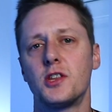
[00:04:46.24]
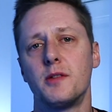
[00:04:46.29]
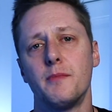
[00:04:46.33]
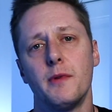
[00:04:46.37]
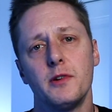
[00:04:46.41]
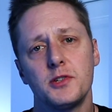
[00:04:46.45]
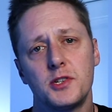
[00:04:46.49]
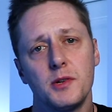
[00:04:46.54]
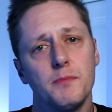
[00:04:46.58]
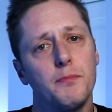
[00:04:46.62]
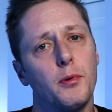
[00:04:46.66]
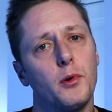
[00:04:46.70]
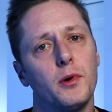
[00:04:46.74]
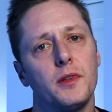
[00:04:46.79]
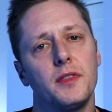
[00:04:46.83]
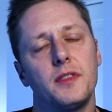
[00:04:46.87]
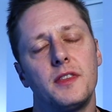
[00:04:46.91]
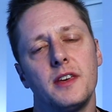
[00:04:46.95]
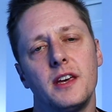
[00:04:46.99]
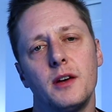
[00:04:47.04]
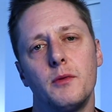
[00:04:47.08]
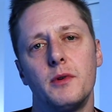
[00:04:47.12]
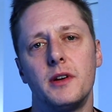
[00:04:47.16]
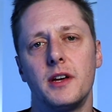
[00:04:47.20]
the most important
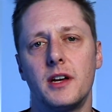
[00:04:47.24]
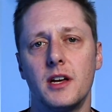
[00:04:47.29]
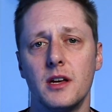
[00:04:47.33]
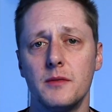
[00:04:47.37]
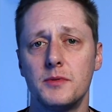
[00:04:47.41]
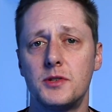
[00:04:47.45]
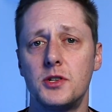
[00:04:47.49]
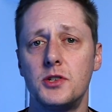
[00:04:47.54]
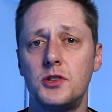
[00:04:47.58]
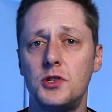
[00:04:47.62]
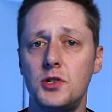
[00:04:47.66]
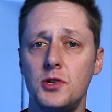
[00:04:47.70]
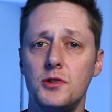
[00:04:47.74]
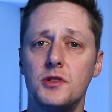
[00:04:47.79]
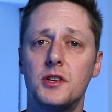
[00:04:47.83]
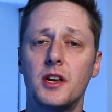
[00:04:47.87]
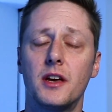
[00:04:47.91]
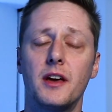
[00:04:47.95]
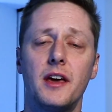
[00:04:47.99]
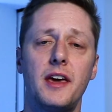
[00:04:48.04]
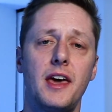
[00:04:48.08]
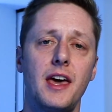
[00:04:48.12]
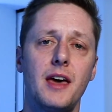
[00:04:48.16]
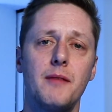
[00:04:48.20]
thing when it comes to choosing
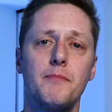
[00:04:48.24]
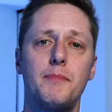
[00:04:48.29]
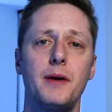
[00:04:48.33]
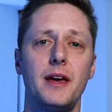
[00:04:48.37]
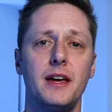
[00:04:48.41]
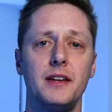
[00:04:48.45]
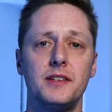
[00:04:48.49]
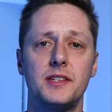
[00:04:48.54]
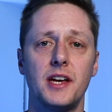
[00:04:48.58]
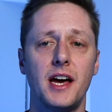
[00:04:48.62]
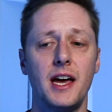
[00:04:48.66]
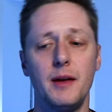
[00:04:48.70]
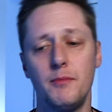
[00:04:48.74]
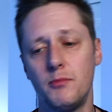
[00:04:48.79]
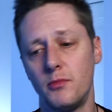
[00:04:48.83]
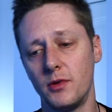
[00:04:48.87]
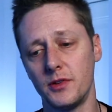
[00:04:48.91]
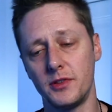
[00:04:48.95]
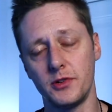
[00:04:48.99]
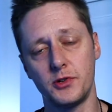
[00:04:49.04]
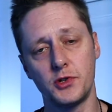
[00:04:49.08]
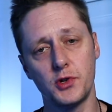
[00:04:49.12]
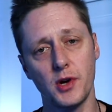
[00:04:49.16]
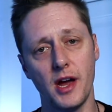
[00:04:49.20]
a campaign type,
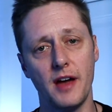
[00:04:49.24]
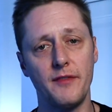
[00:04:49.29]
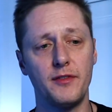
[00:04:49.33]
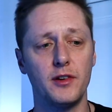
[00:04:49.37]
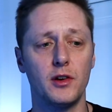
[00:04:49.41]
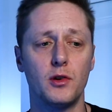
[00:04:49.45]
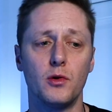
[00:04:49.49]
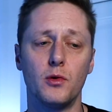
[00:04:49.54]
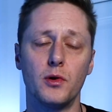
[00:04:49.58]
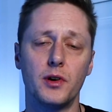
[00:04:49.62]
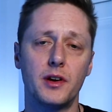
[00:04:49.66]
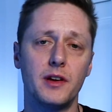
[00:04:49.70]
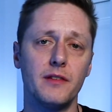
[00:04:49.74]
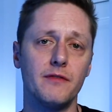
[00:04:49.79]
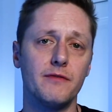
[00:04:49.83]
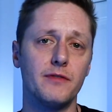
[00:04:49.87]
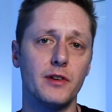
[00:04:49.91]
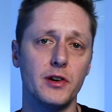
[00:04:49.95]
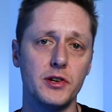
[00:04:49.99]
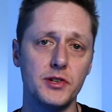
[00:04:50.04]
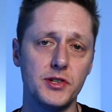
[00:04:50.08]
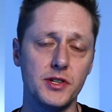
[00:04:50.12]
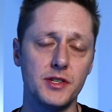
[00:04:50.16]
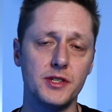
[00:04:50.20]
whether traffic or
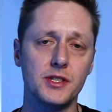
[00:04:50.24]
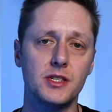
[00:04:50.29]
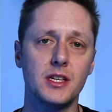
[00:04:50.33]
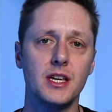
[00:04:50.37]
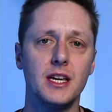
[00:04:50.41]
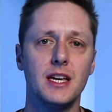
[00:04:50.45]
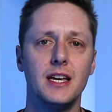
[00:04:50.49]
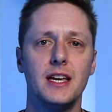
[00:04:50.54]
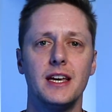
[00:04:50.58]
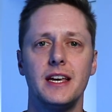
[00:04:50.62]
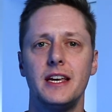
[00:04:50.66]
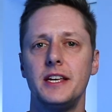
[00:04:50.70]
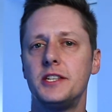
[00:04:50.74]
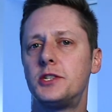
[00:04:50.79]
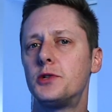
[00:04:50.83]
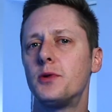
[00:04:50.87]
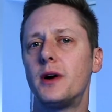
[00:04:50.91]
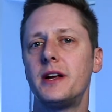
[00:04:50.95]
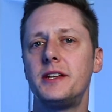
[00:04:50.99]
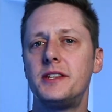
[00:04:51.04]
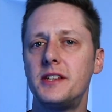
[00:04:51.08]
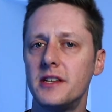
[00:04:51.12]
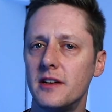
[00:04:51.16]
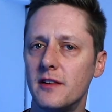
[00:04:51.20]
conversions, is to
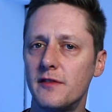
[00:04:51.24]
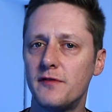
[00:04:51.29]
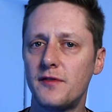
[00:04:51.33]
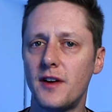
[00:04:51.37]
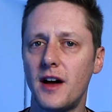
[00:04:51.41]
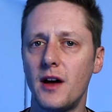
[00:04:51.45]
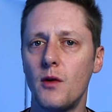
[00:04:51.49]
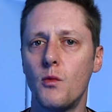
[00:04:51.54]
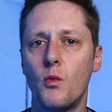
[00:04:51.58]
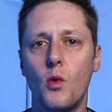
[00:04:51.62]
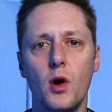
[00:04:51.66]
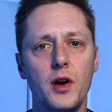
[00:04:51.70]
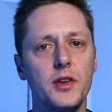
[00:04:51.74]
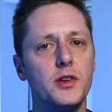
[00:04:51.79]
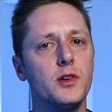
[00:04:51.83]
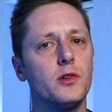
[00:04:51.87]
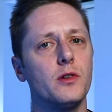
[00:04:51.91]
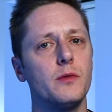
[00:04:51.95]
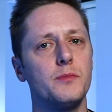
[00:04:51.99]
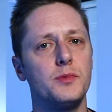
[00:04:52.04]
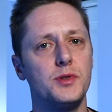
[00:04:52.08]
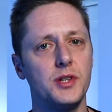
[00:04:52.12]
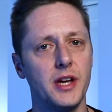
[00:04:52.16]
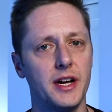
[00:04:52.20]
identify what your
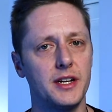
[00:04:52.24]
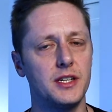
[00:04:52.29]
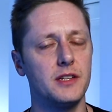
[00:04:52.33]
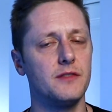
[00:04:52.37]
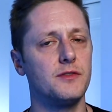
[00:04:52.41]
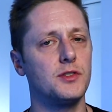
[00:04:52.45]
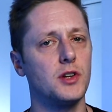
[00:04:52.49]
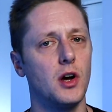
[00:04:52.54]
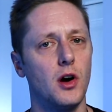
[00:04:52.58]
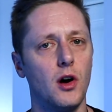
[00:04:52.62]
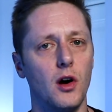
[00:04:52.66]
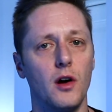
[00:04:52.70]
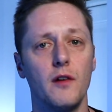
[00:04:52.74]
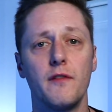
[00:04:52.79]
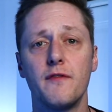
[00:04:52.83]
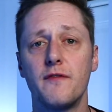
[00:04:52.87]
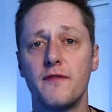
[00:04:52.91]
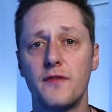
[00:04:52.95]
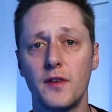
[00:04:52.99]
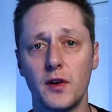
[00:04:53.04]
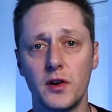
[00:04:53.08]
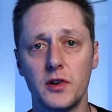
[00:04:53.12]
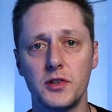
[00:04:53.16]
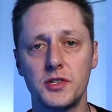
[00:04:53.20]
objectives are
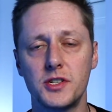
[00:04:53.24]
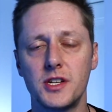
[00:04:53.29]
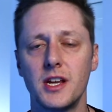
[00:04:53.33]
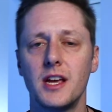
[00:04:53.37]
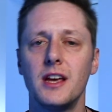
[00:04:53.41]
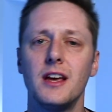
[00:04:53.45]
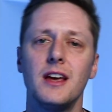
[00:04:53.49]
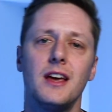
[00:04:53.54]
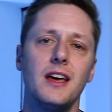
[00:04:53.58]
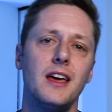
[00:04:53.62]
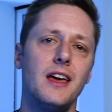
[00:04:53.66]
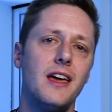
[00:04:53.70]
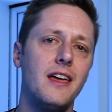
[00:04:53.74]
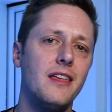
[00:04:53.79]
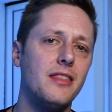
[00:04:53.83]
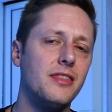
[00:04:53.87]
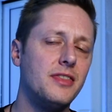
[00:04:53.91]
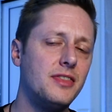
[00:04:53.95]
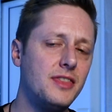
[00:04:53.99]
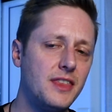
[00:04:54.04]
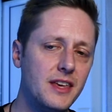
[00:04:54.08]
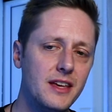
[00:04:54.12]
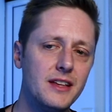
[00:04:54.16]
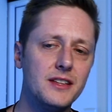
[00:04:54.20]
first
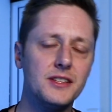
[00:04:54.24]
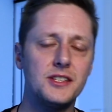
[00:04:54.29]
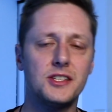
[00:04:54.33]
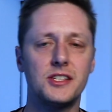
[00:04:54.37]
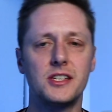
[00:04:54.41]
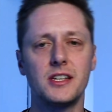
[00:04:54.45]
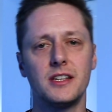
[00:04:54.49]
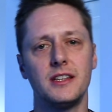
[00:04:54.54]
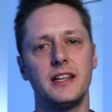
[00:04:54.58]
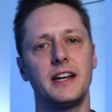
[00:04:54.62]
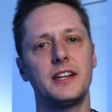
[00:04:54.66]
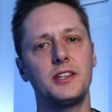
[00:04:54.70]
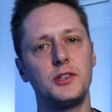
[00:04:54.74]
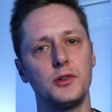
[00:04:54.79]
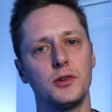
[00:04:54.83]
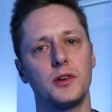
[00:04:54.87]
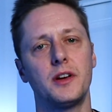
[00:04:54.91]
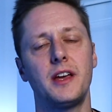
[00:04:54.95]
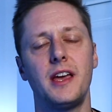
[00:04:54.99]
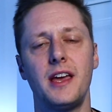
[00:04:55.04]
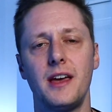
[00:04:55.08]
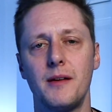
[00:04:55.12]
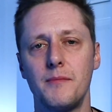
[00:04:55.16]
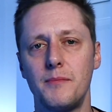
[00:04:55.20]
and then select your
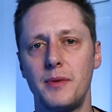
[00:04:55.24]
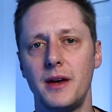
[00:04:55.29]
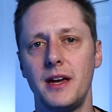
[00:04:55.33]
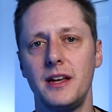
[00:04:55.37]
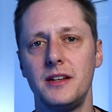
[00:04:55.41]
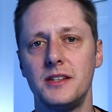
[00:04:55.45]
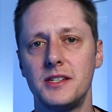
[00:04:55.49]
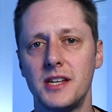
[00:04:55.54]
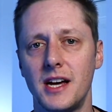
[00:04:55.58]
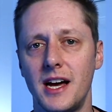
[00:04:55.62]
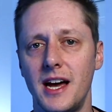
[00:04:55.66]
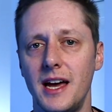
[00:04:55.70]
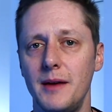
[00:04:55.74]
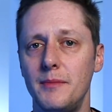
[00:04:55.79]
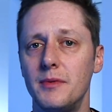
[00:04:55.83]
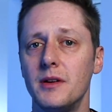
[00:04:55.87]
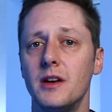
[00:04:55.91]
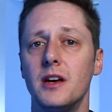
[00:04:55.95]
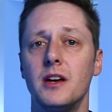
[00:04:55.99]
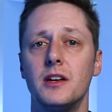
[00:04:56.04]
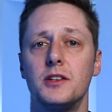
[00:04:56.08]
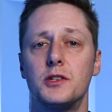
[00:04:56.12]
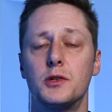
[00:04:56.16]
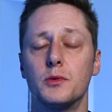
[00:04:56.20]
campaign type
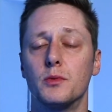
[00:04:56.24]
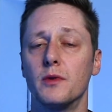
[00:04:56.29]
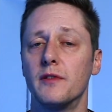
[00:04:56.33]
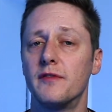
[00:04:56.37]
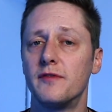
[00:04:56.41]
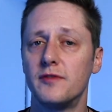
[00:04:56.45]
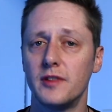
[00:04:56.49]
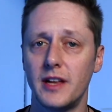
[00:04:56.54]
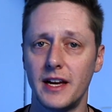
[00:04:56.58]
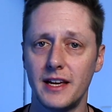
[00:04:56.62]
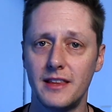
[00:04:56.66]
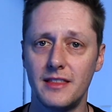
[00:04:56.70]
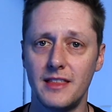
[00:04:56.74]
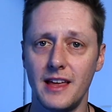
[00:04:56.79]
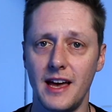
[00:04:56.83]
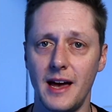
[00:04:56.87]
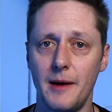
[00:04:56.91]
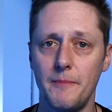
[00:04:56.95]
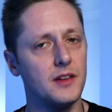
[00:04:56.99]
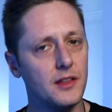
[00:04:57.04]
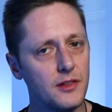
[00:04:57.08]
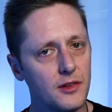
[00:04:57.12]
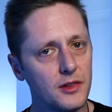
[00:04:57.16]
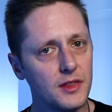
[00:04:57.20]
to reflect that.
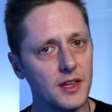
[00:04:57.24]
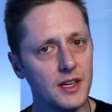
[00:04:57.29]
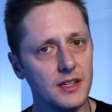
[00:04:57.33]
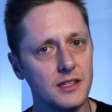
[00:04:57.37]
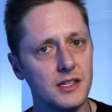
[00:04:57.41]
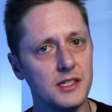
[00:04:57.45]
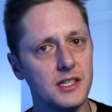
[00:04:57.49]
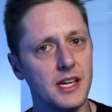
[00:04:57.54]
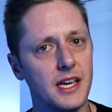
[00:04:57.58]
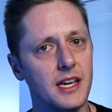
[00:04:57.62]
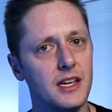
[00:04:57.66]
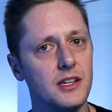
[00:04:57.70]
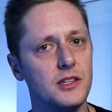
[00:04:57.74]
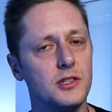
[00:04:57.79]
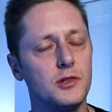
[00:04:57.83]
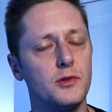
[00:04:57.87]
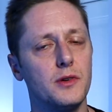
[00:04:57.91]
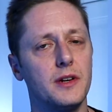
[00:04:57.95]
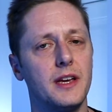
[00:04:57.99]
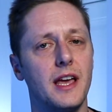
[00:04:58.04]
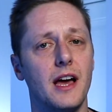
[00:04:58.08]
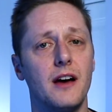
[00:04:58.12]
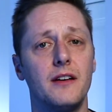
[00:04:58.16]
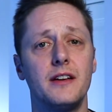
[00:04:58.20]
Another thing to take into
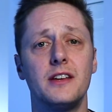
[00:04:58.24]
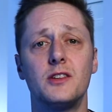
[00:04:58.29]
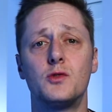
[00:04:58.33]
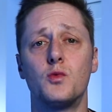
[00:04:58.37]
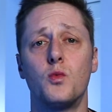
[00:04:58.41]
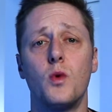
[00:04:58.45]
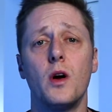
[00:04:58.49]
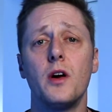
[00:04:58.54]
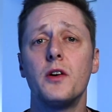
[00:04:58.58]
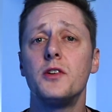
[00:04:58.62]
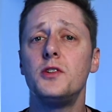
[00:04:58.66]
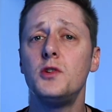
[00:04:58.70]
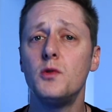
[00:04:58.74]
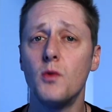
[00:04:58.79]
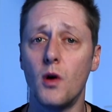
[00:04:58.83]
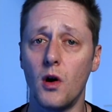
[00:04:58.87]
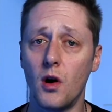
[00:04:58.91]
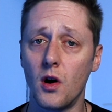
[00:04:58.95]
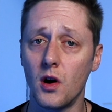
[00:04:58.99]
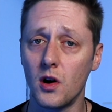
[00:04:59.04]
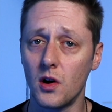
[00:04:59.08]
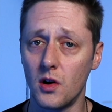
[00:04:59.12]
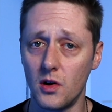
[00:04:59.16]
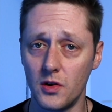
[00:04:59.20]
account is where you
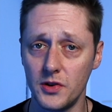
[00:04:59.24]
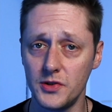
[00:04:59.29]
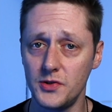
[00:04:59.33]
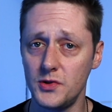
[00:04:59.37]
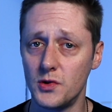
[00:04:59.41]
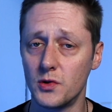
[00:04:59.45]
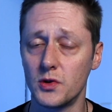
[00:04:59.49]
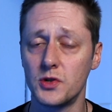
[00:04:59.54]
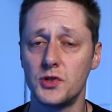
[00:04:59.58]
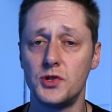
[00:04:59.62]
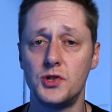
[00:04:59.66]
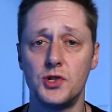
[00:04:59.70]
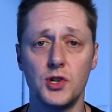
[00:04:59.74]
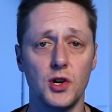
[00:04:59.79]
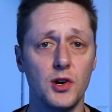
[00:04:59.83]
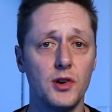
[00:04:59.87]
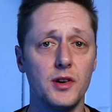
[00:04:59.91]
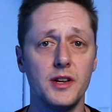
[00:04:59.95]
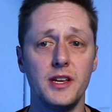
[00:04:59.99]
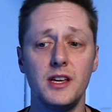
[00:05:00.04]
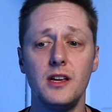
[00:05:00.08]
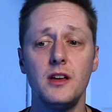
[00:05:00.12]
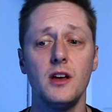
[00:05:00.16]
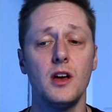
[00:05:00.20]
are on your
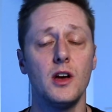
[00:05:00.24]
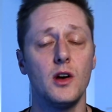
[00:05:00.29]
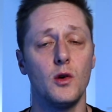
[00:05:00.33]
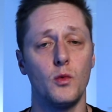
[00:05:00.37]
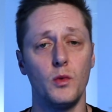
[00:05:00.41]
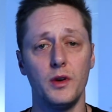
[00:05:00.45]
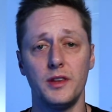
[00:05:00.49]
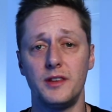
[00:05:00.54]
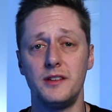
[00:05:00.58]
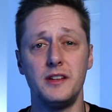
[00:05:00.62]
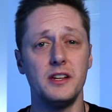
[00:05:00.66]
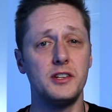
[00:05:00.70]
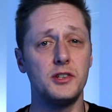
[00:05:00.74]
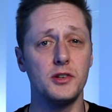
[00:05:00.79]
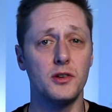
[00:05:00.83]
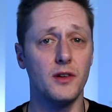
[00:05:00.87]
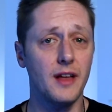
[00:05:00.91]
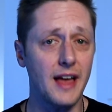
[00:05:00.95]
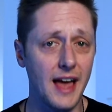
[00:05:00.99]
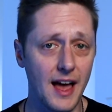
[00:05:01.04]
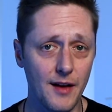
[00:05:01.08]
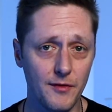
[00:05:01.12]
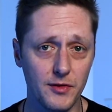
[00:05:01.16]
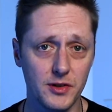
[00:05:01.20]
journey with digital
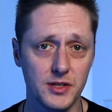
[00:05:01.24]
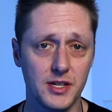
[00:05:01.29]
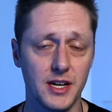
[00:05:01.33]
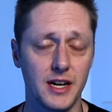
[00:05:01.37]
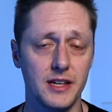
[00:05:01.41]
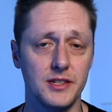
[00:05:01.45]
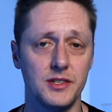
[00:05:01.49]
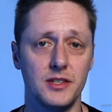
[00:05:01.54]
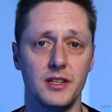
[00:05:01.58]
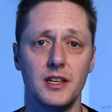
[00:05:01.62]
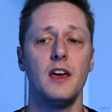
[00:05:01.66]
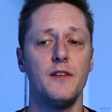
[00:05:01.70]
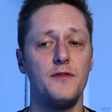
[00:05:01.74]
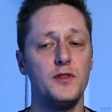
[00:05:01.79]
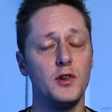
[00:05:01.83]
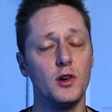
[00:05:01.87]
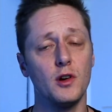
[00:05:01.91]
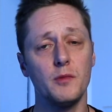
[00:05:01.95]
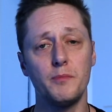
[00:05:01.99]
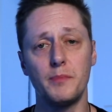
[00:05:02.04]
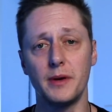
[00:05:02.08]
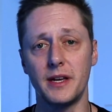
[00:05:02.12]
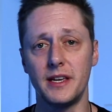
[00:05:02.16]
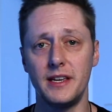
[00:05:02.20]
advertising. If you're
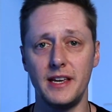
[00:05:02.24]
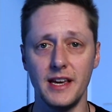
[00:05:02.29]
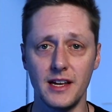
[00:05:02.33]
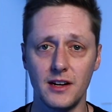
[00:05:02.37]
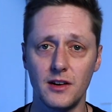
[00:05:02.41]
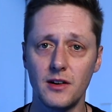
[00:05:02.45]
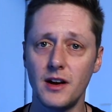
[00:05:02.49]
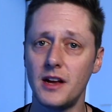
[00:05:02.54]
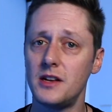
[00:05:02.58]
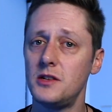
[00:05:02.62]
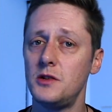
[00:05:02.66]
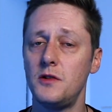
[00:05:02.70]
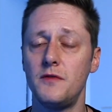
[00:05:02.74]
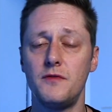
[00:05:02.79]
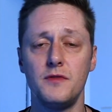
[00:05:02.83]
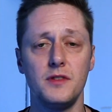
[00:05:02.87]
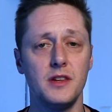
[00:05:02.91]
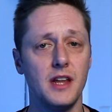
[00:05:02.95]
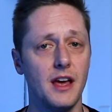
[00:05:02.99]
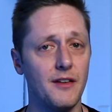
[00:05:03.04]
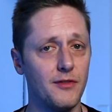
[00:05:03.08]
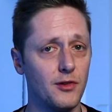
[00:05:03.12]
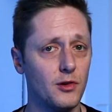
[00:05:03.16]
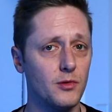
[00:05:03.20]
a beginner and you've
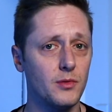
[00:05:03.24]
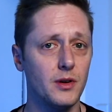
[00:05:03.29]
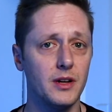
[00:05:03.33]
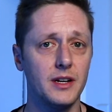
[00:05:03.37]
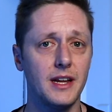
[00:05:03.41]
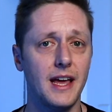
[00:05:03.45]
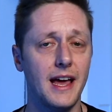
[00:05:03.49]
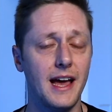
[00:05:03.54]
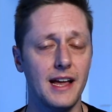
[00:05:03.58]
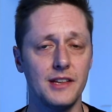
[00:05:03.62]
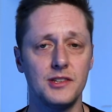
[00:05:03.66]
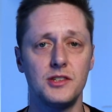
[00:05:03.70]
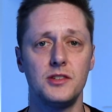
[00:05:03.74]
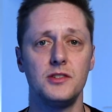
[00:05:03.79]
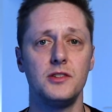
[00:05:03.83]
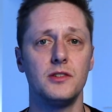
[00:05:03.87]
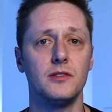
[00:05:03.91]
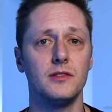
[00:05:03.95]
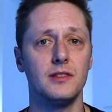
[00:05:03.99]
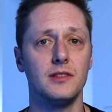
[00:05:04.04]
never run ads in your